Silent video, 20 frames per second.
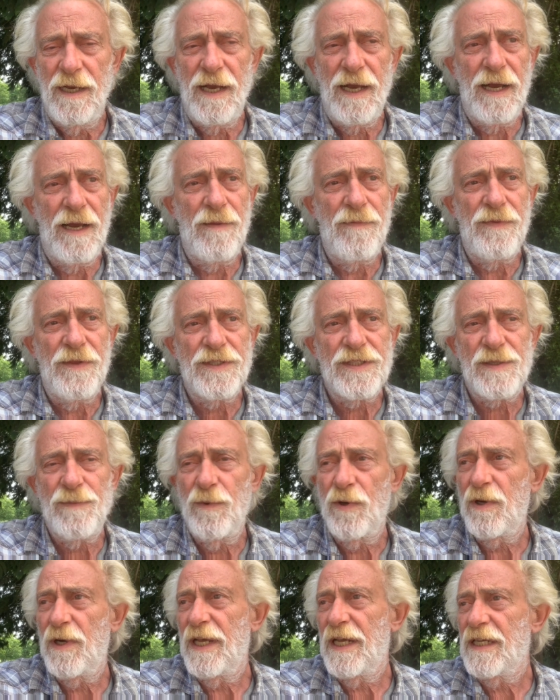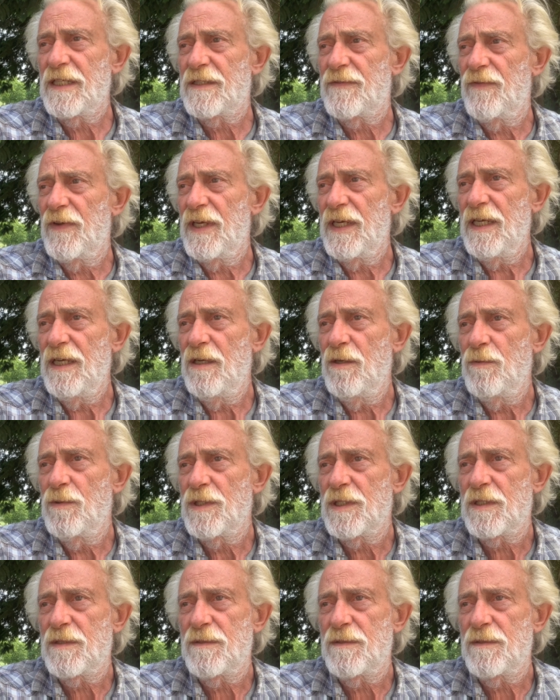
Uh, this morning's video was,